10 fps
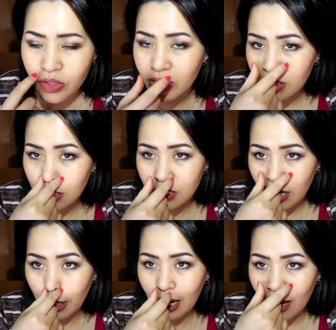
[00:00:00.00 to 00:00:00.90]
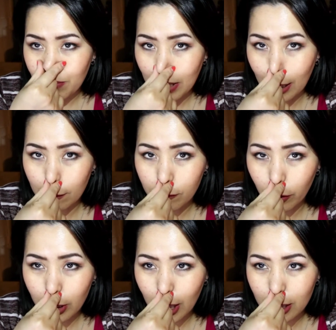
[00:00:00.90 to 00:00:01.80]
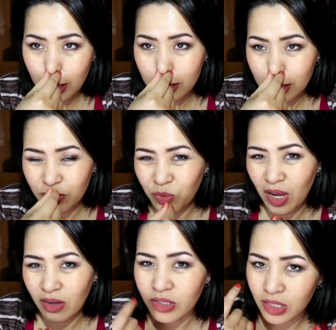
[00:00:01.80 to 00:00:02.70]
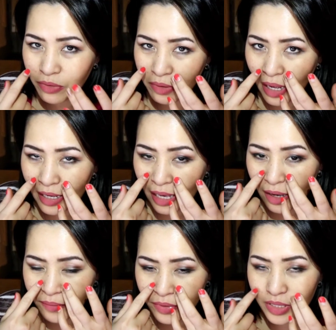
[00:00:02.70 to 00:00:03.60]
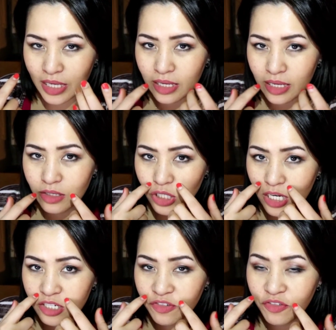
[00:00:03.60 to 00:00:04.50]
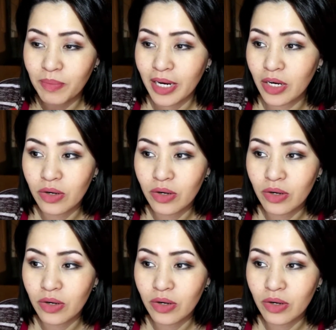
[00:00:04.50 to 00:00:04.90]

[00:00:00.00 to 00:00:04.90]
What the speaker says: just this area, I've been kind of going like this as well, so I can't really judge from my